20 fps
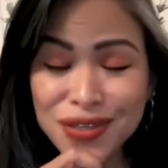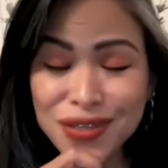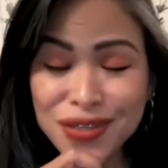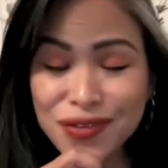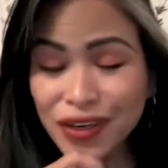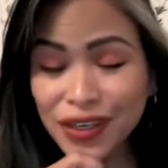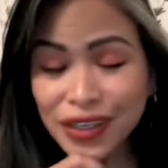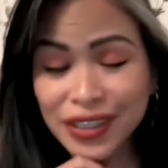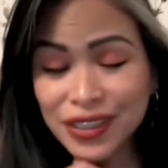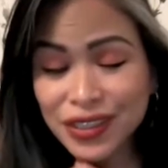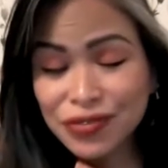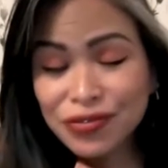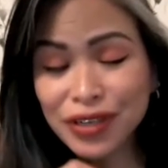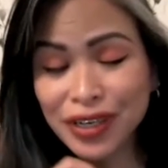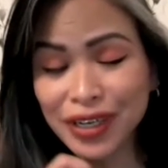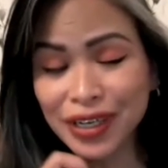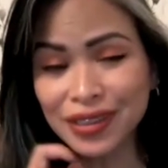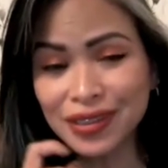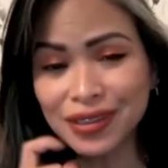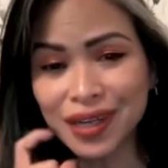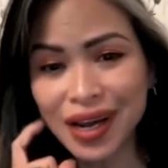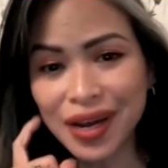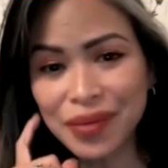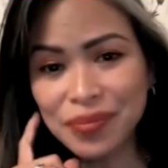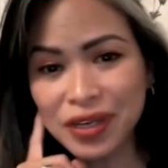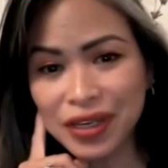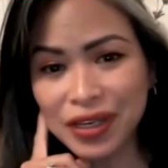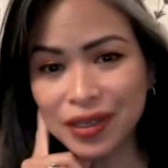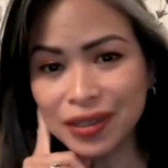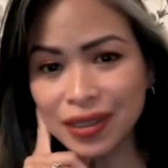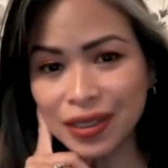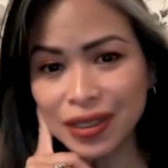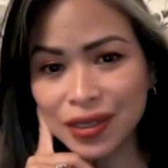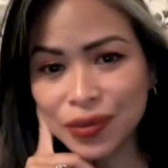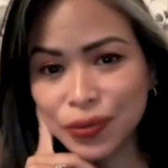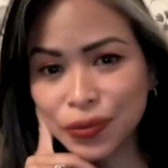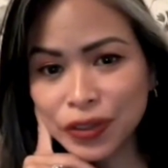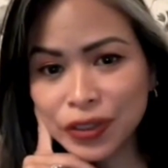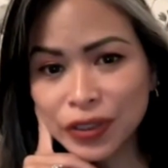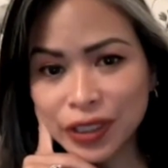very different. I mean,
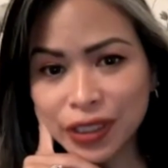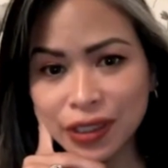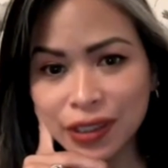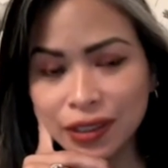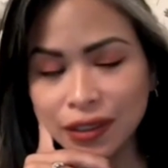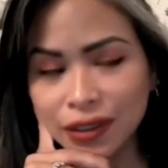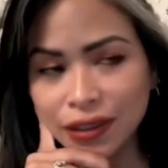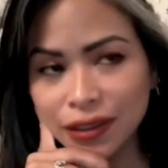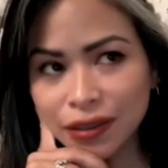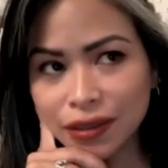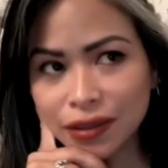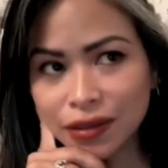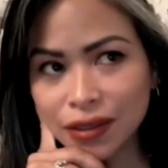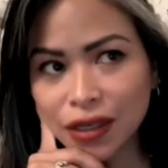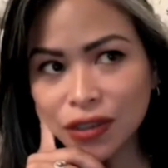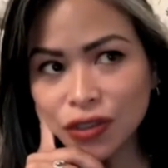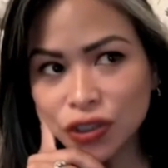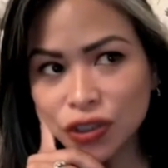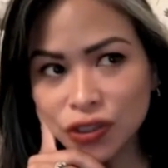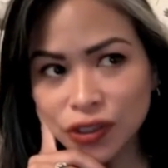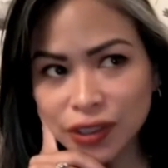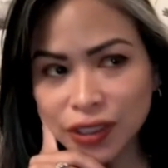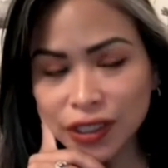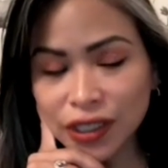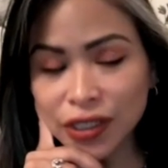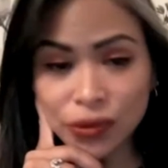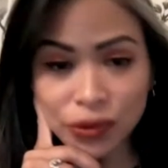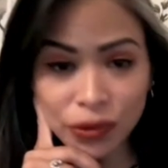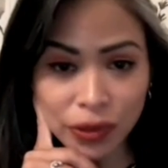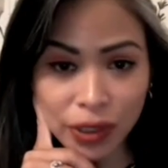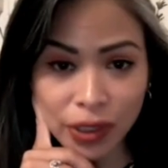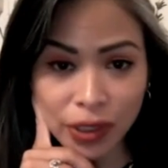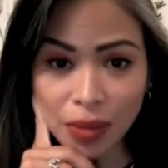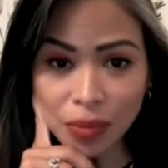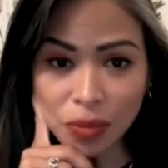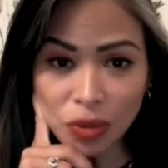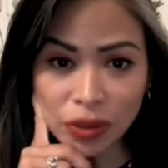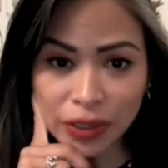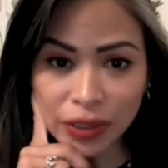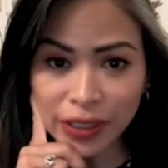it really understanding who the
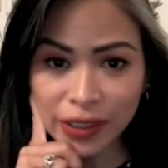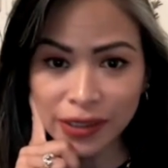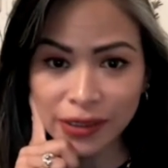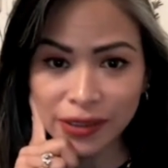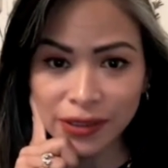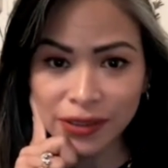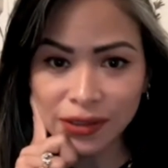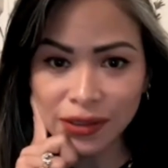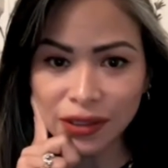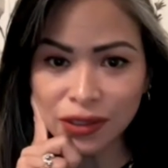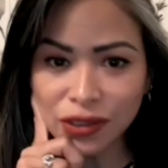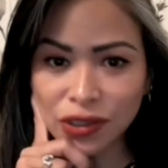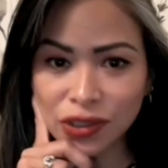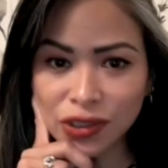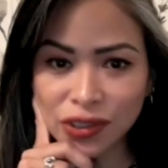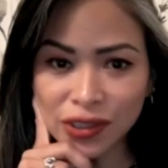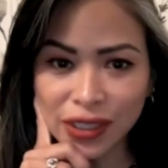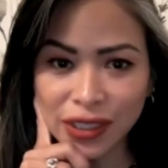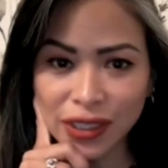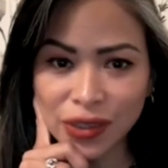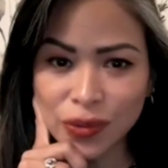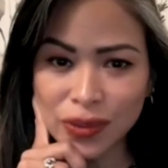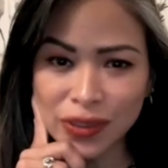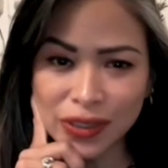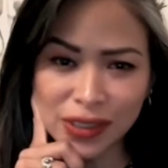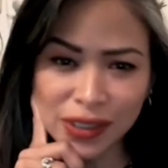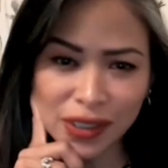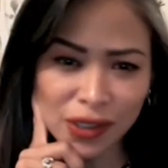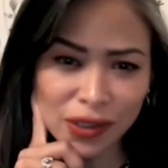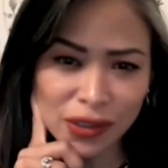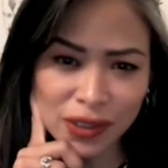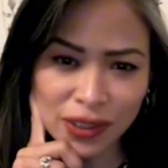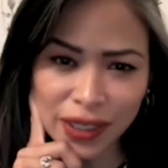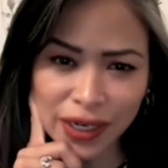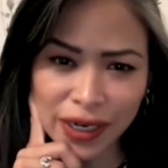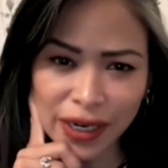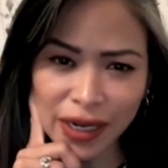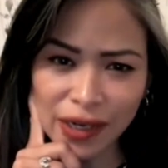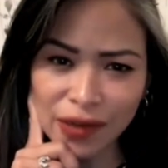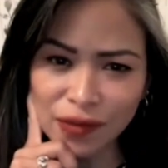couple is, understanding what skills
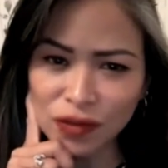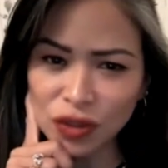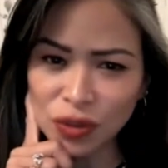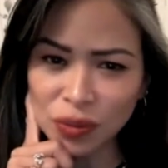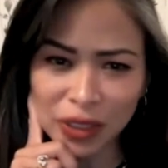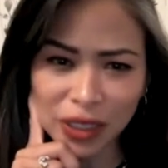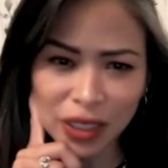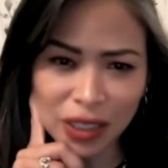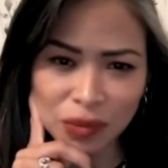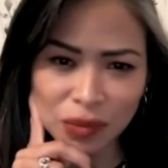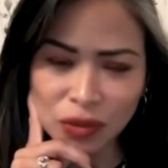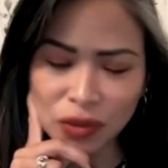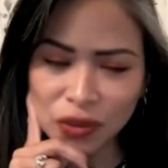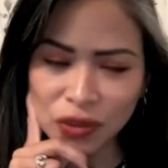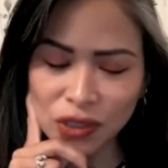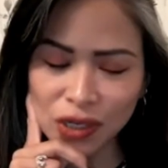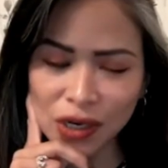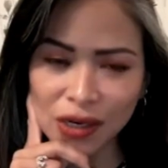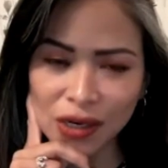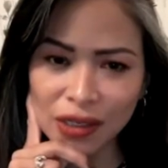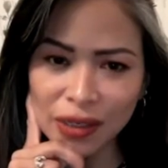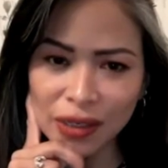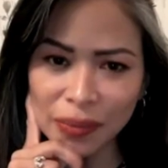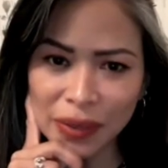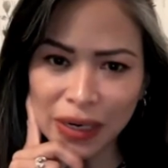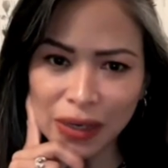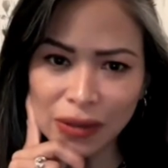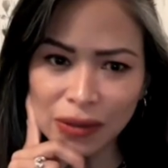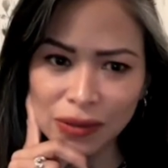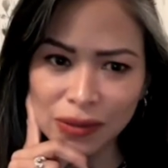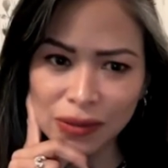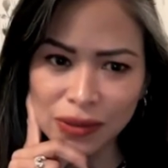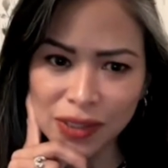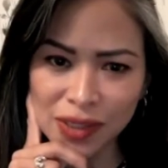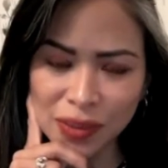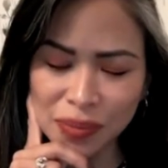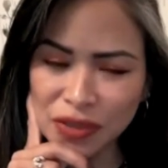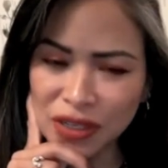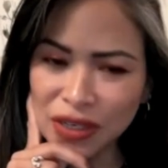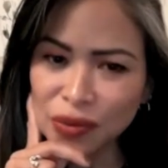they have to be able to talk about
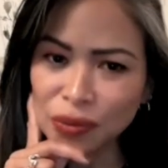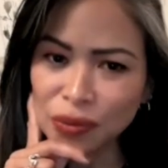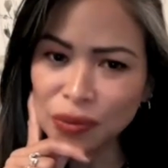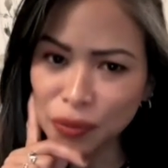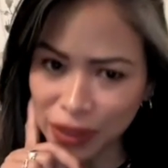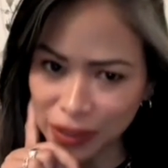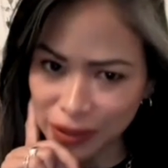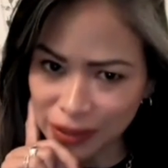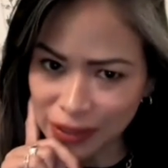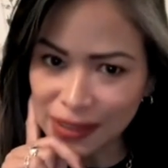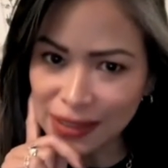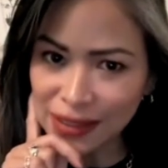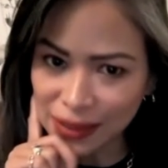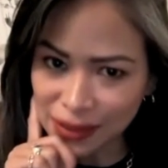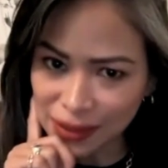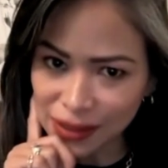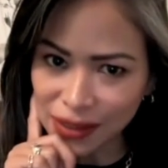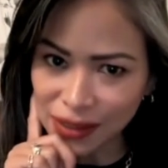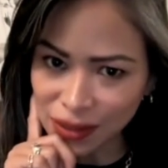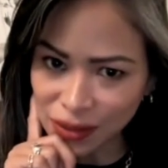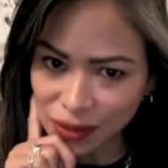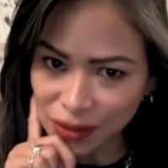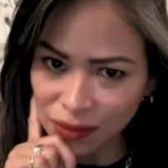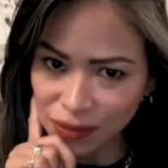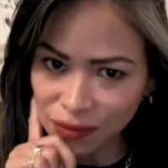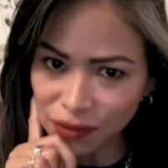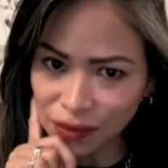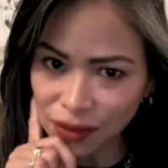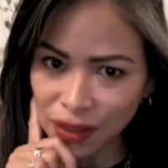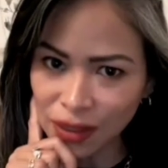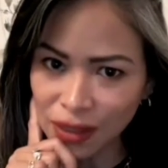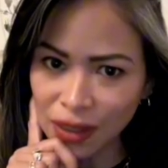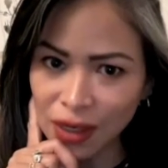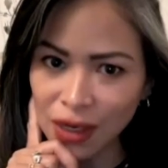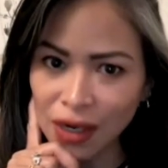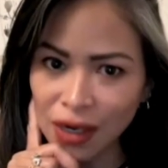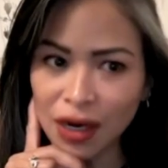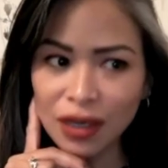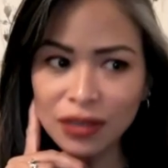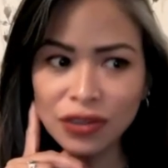something really sensitive,
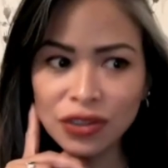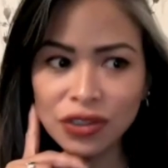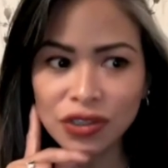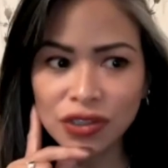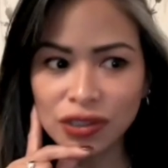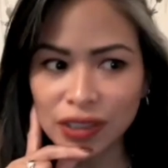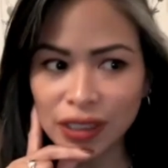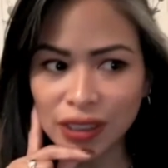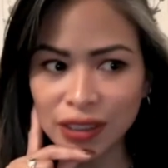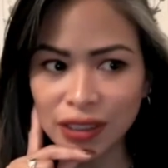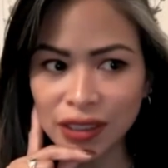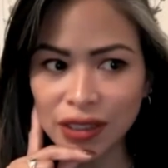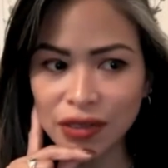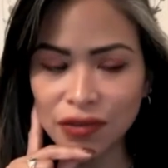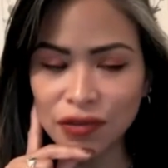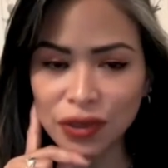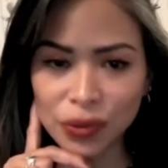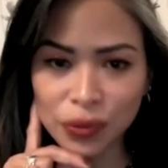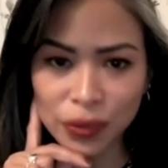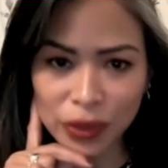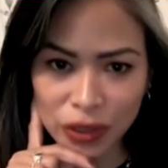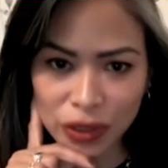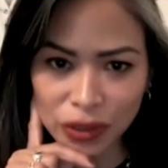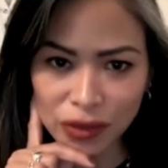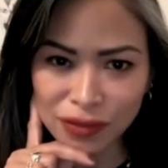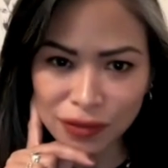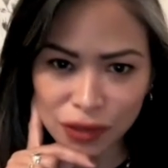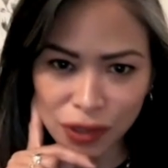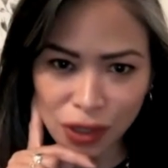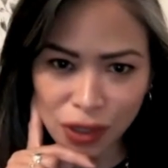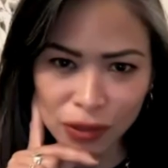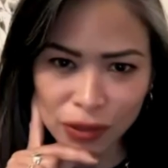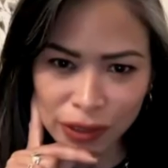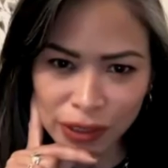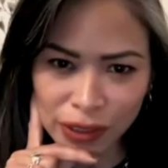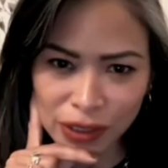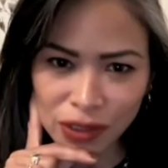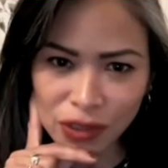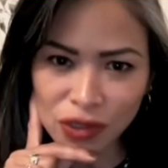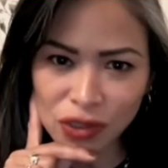understanding their window of
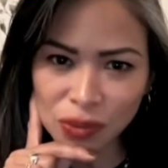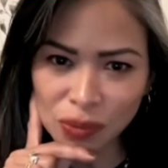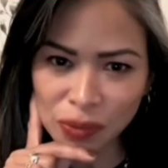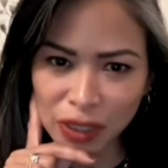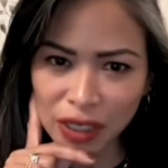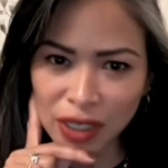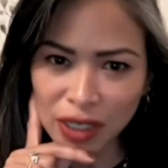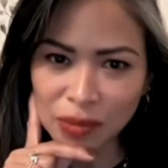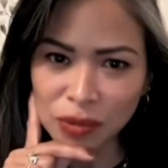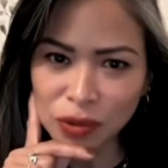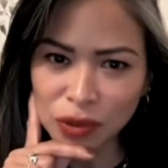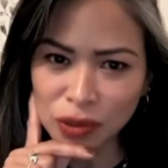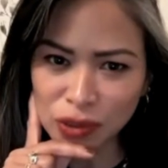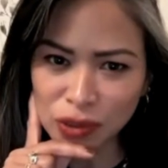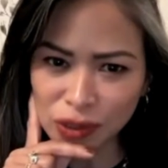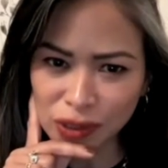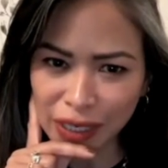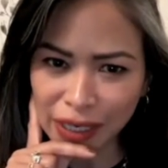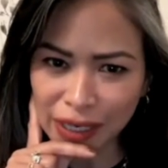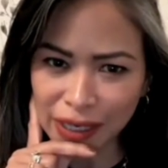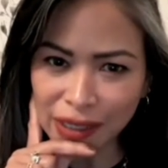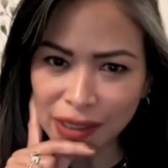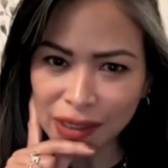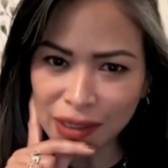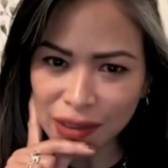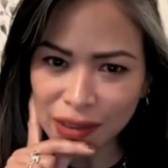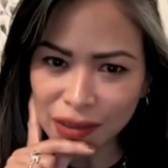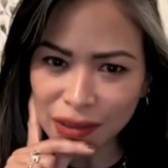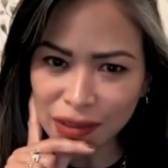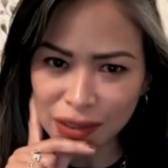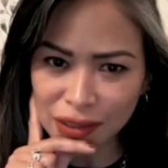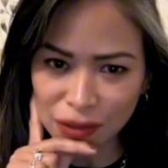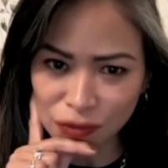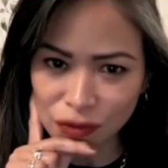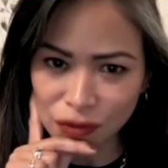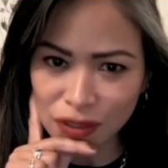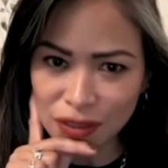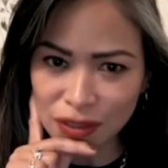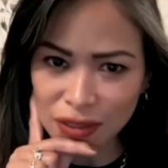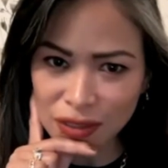tolerance to be able to take the
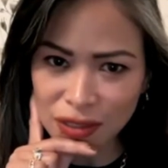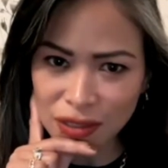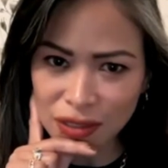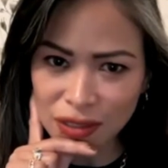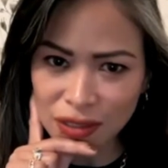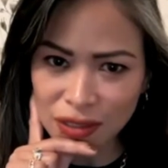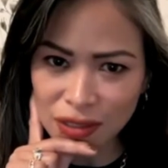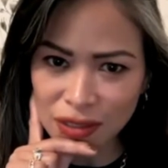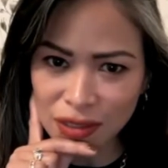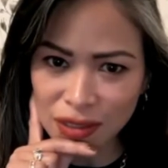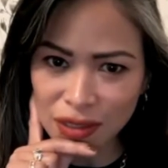differences